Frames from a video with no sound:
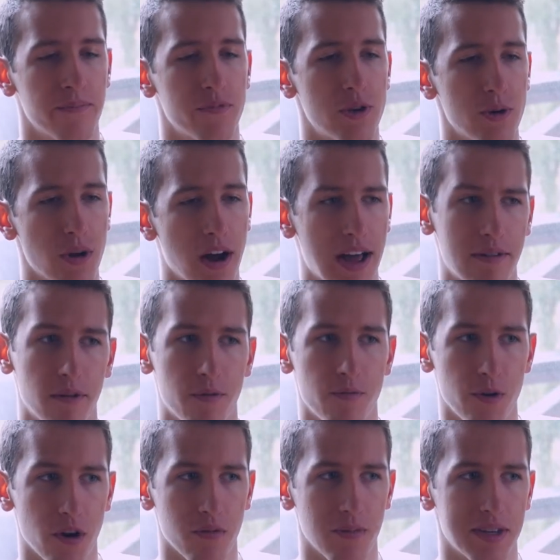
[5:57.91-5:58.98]
to not have a
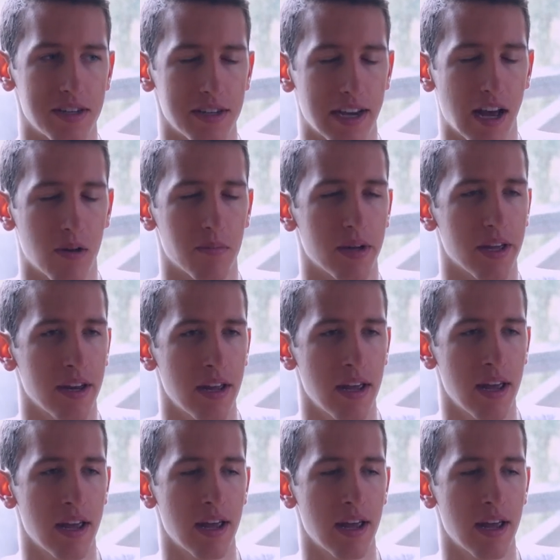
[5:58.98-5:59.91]
fear of missing out, but